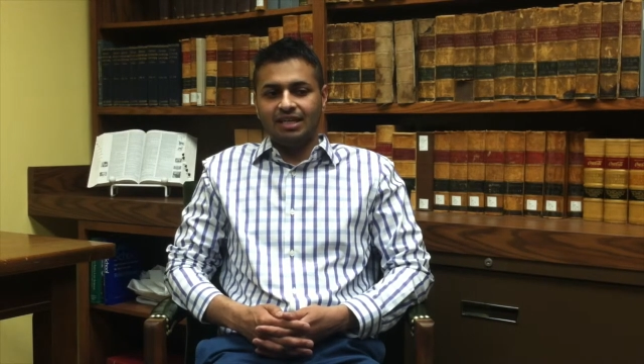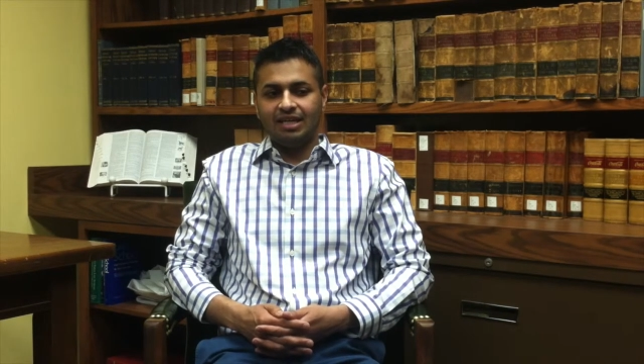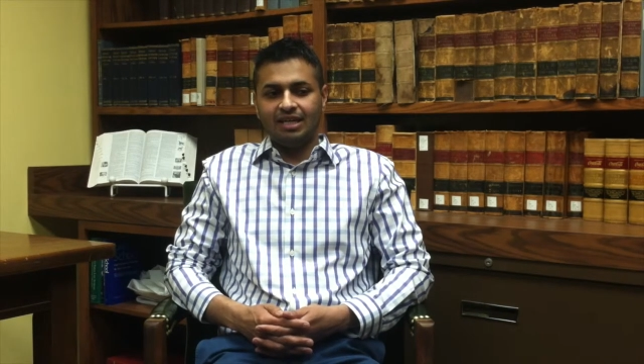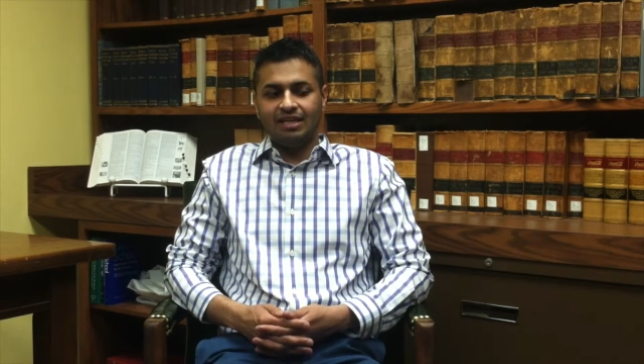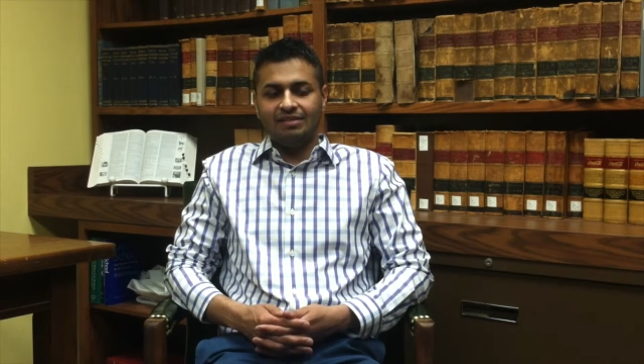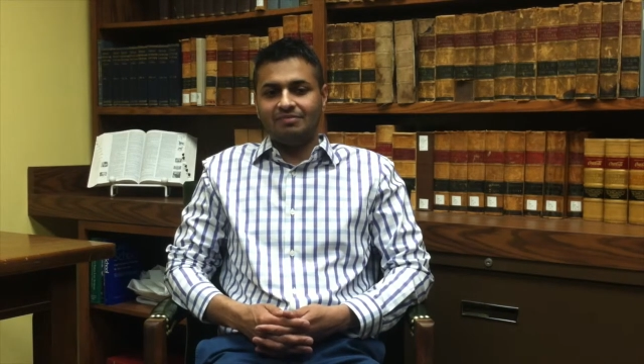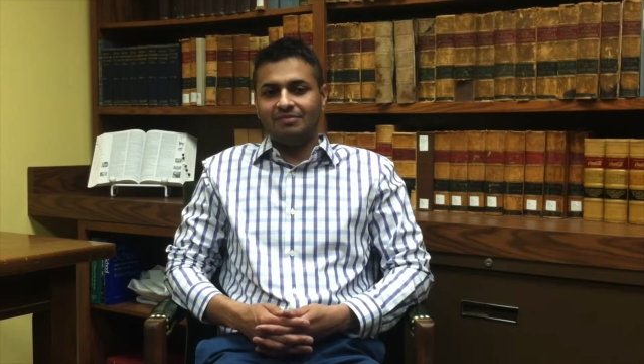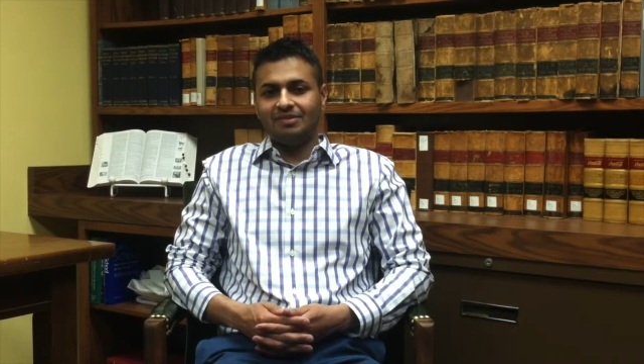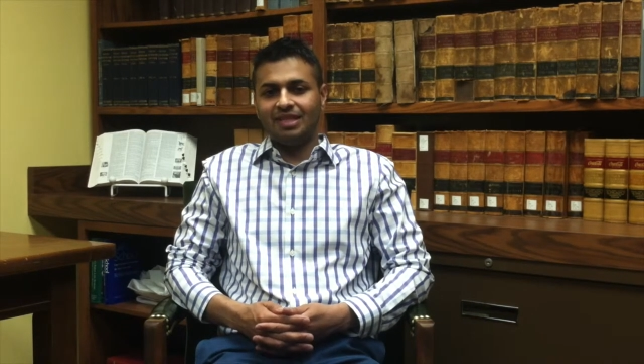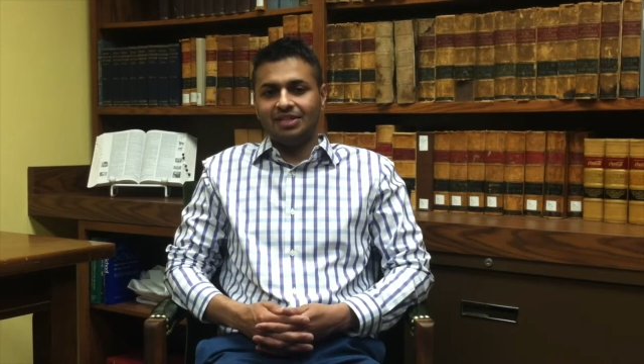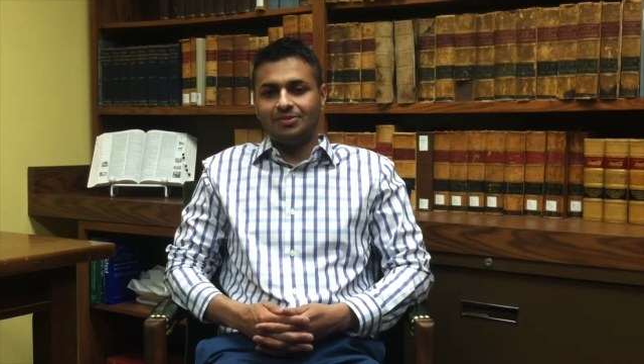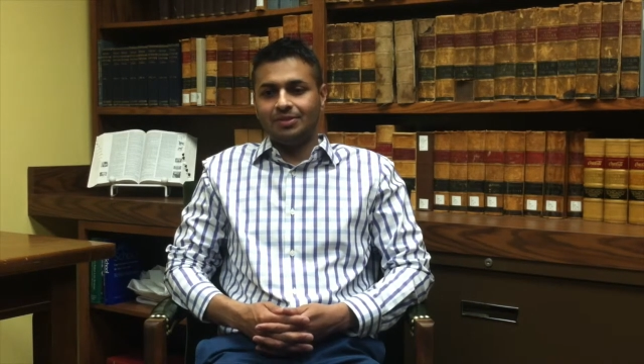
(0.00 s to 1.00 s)
uh,
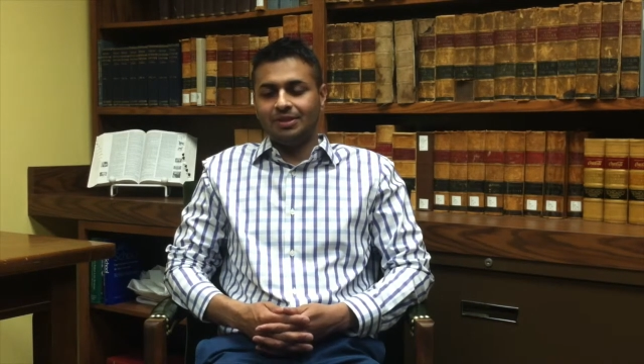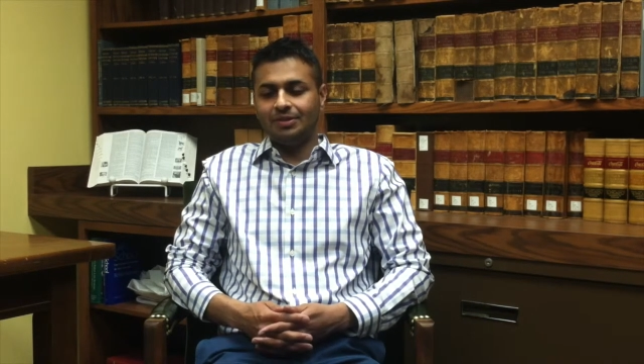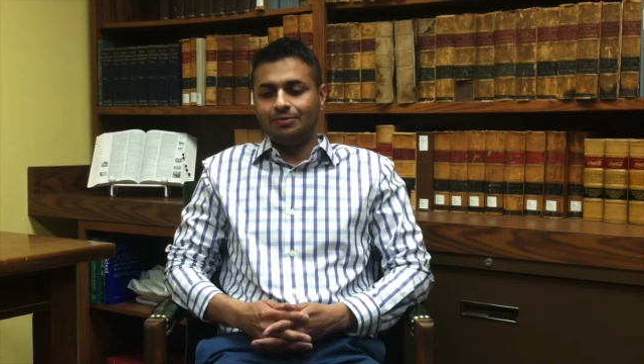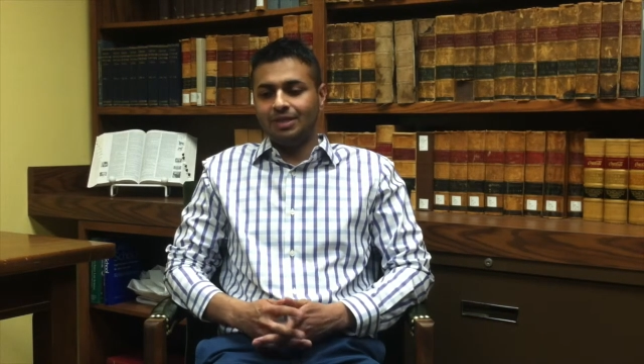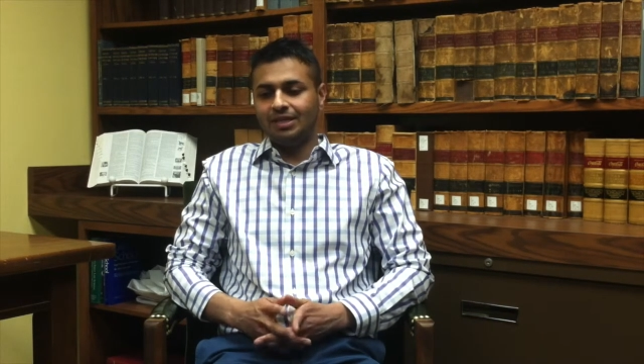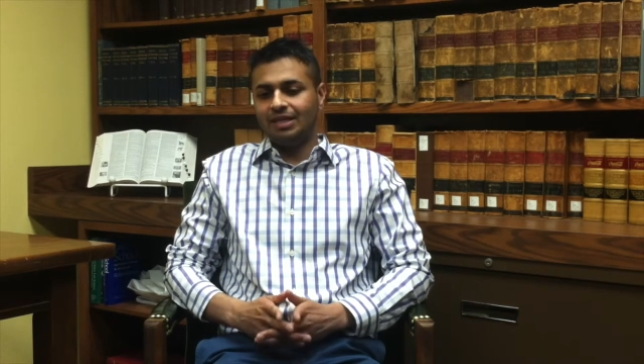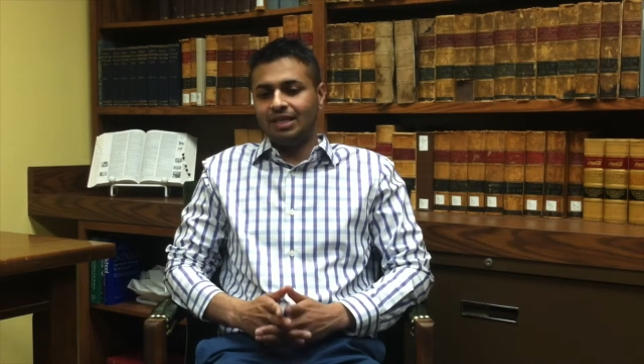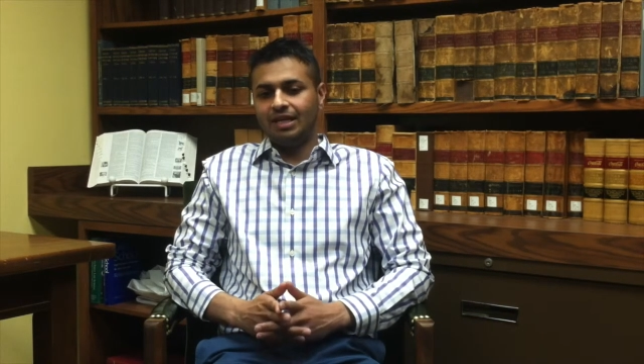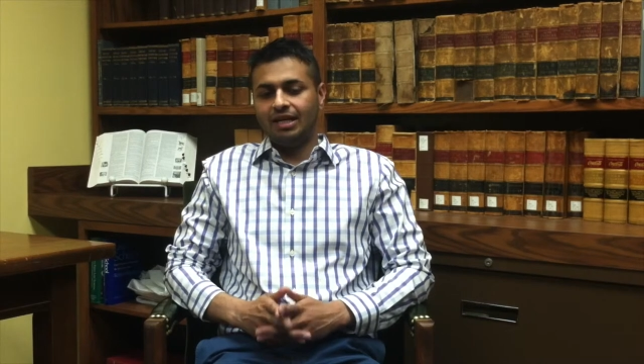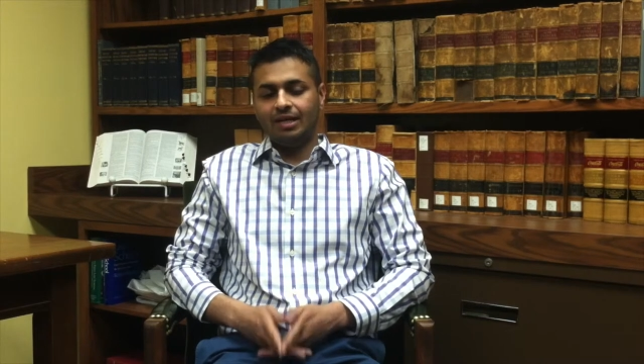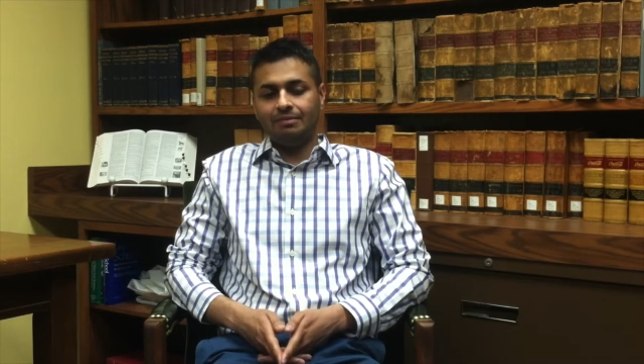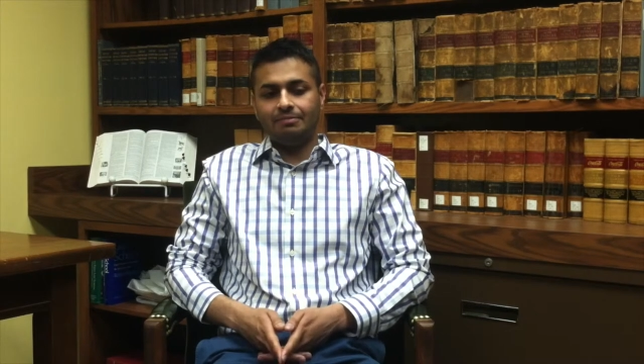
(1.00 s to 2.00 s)
that's really what
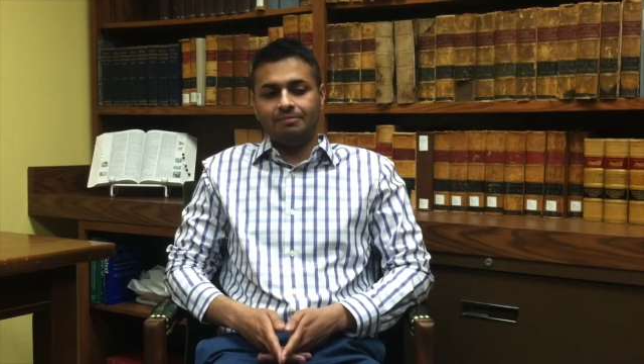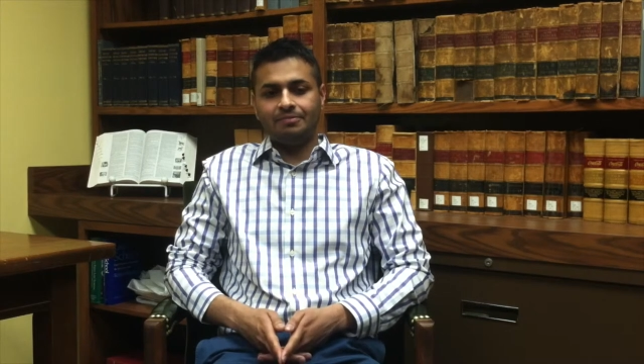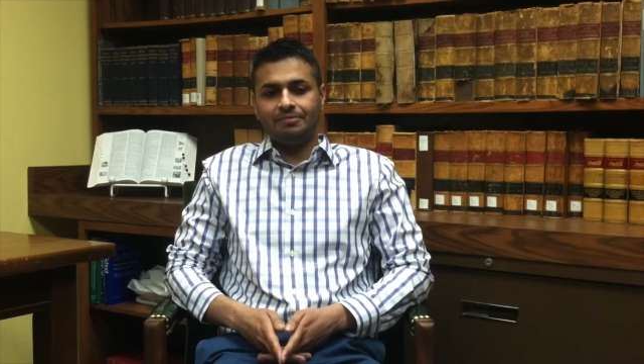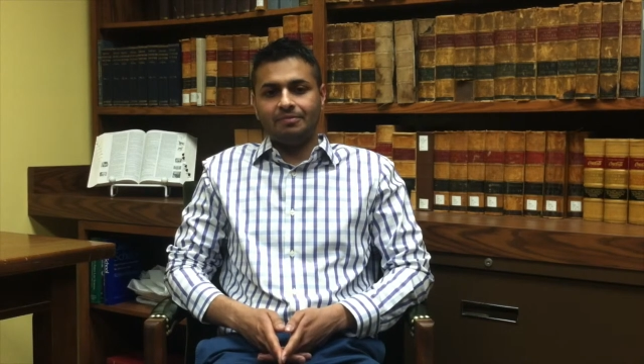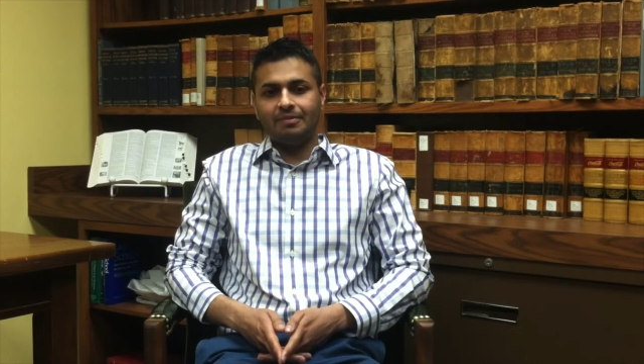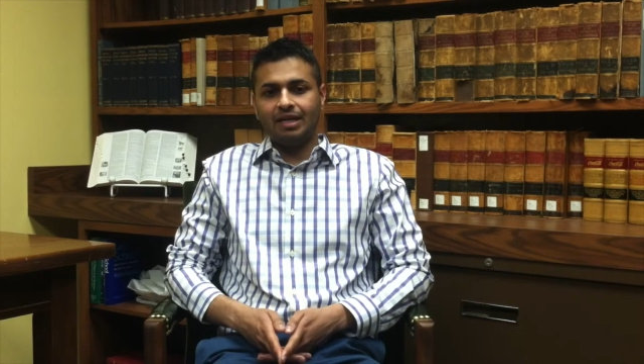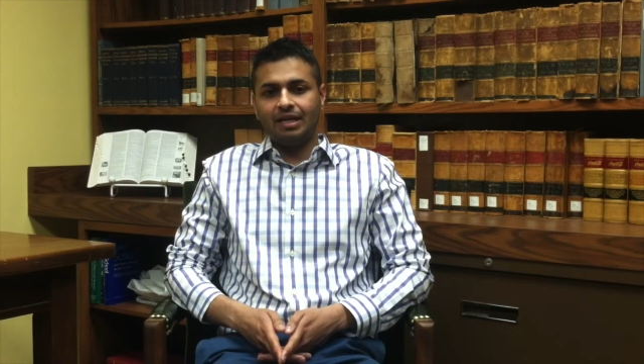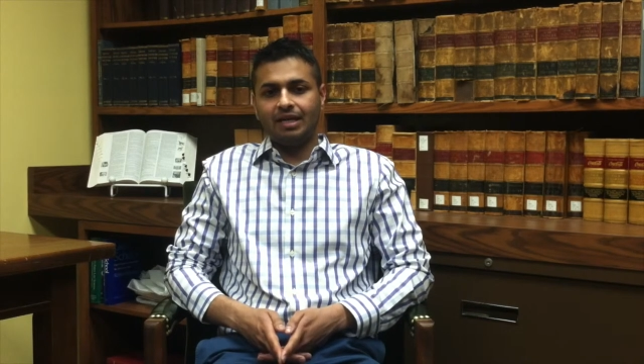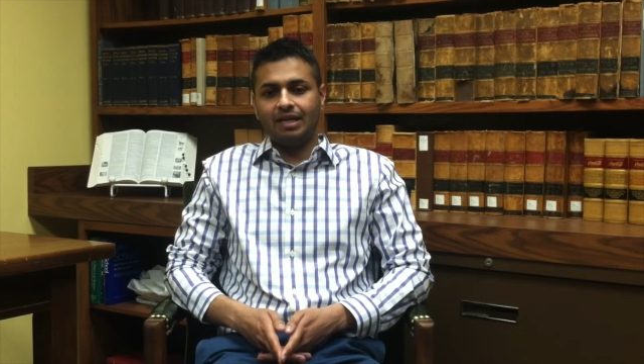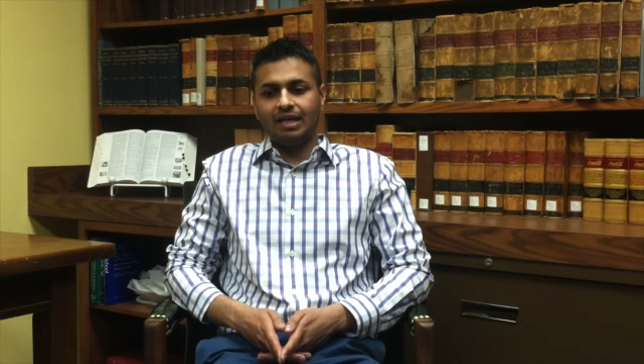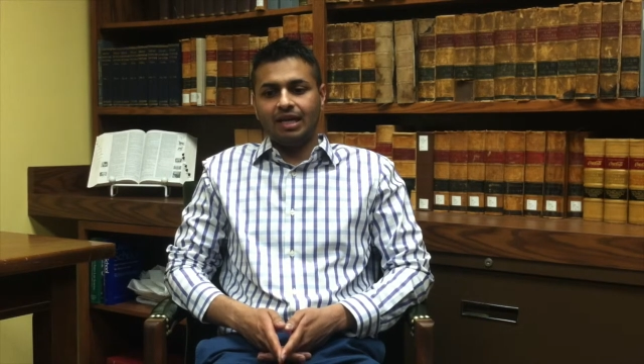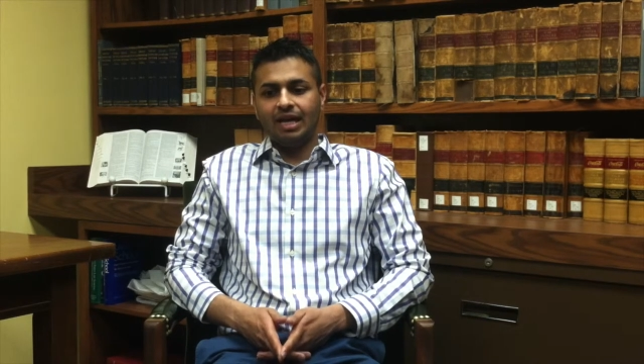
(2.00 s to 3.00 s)
um,
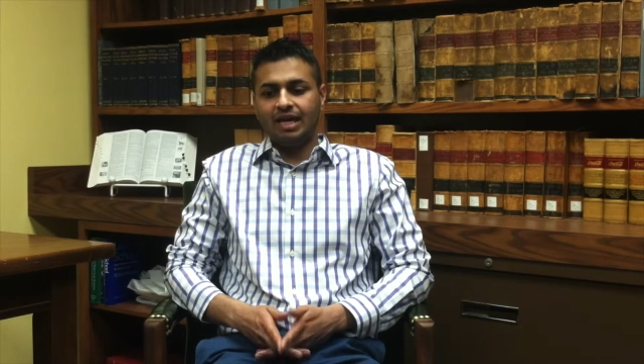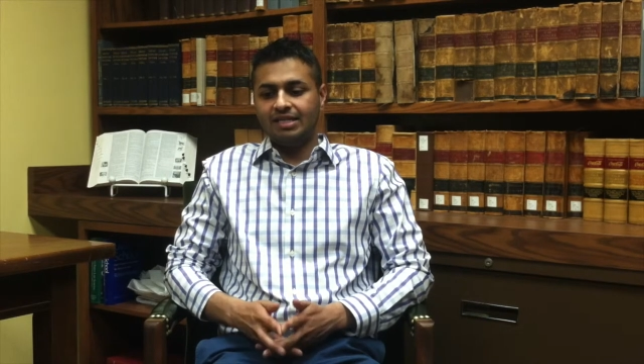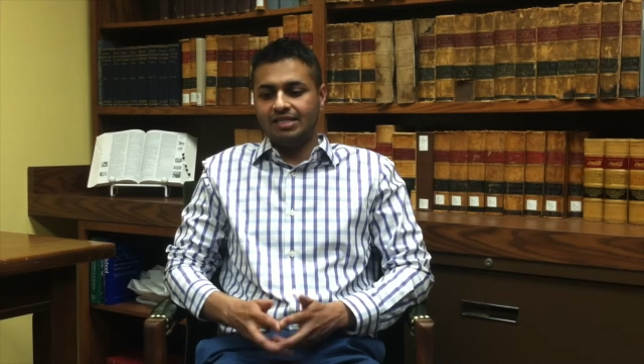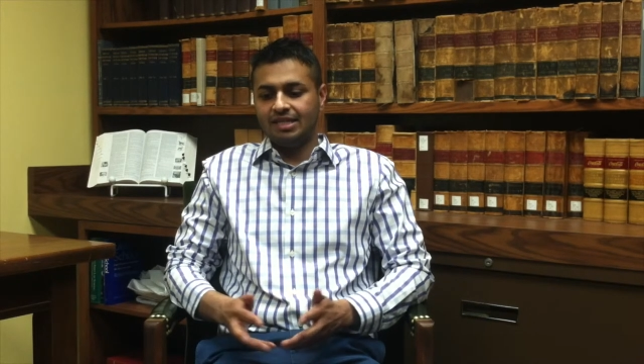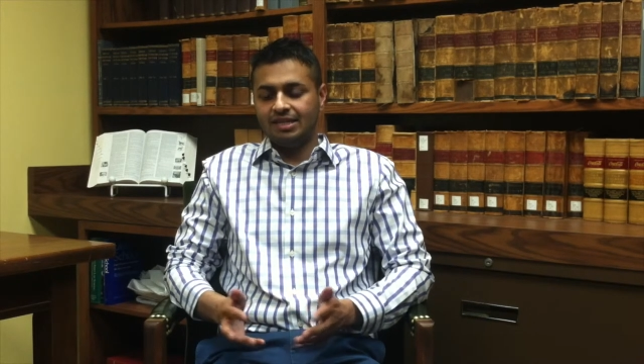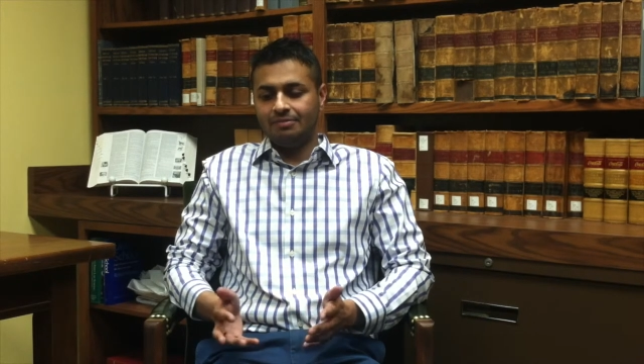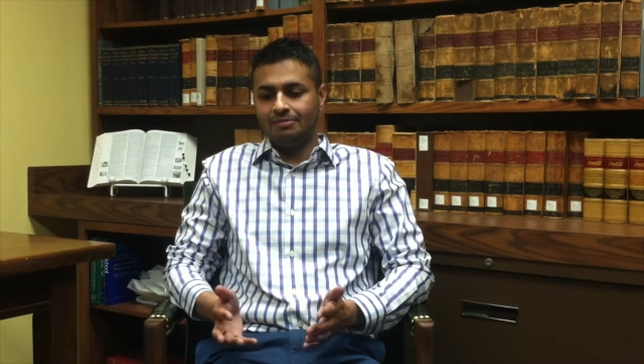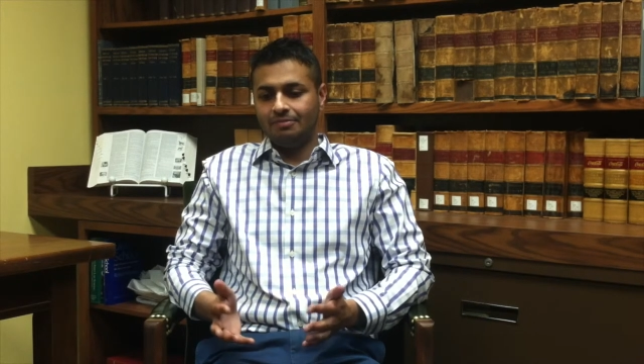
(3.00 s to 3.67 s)
has uh,